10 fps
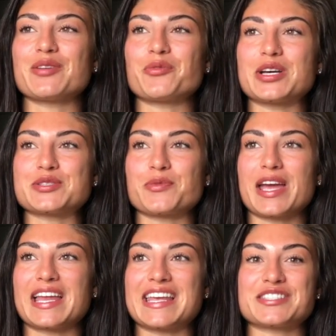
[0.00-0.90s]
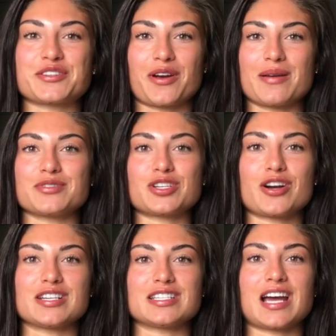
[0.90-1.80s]
was when Instagram
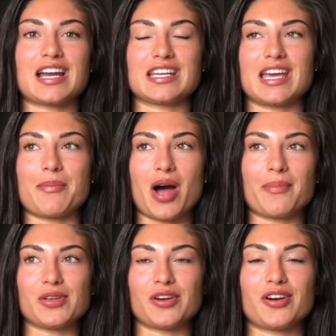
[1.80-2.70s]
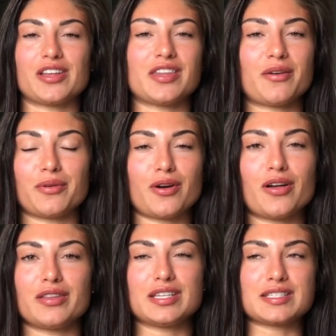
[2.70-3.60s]
started to kind of get popular, and there were
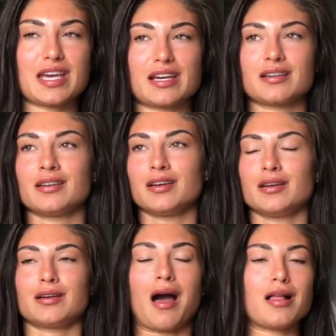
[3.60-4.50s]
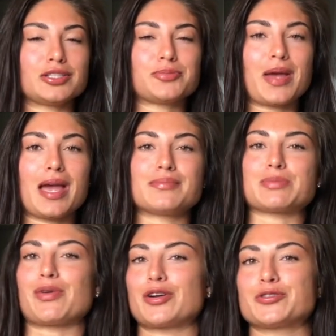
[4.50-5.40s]
all these like college babes
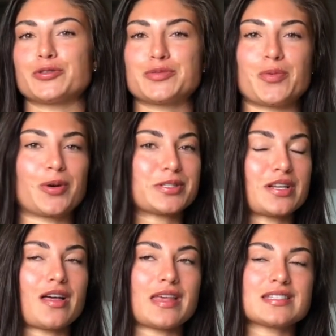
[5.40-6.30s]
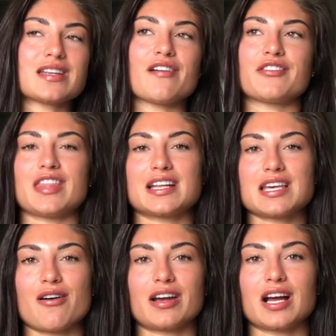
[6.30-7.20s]
and Barstool Sports and all that stuff, and that's
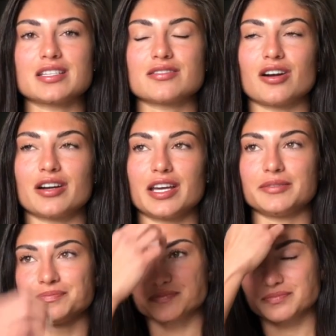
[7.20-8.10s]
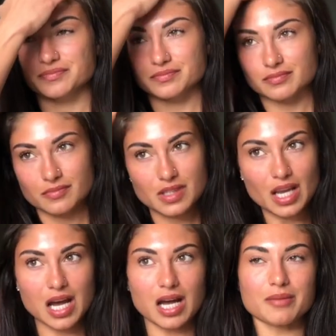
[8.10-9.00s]
how I got started.
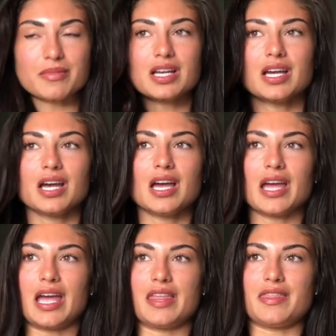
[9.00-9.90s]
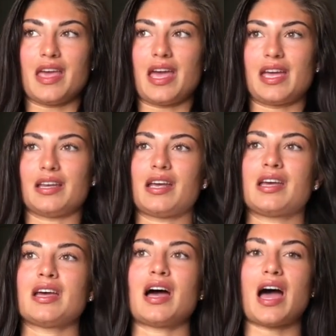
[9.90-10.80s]
And then
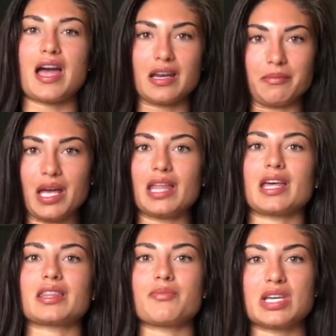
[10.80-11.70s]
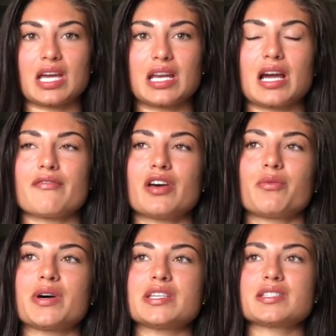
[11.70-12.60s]
I admit, like, the beginning of
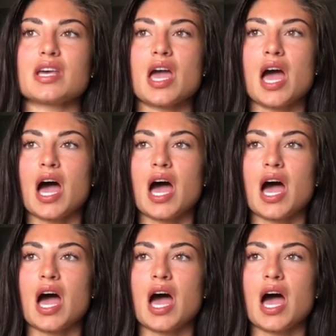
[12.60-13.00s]
it was